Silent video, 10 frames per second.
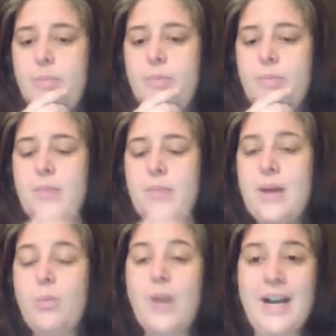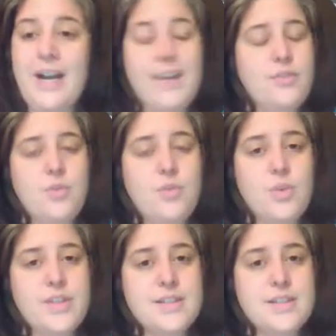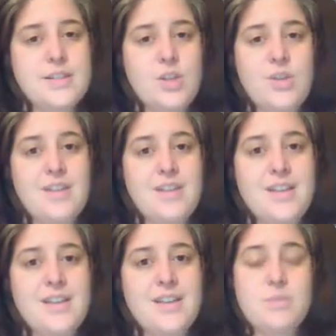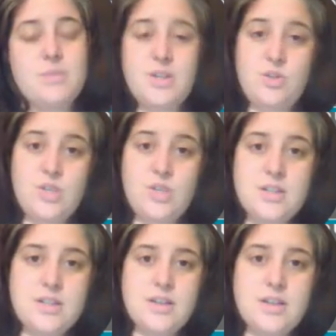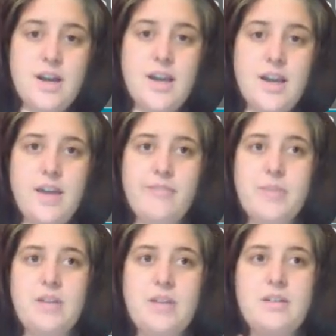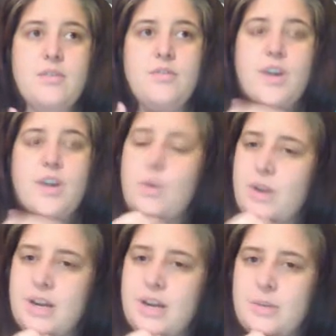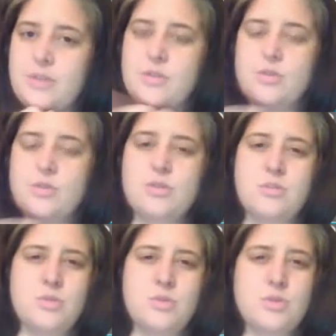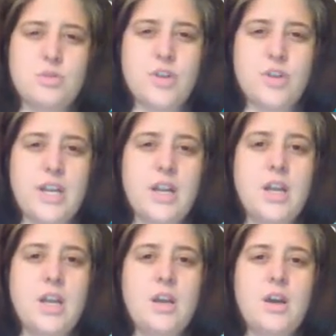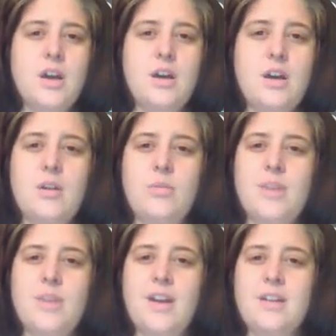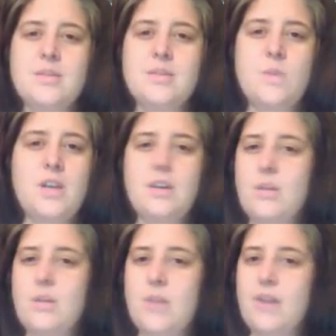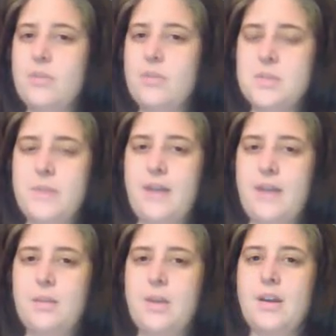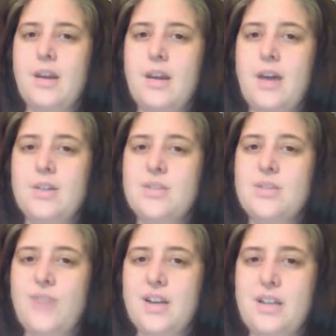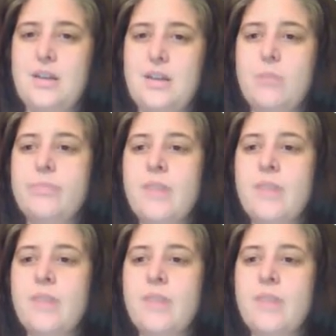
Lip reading: My why for this unit is my students. I have been very worried about their social emotional learning as we come back from this pandemic and how it's affecting them.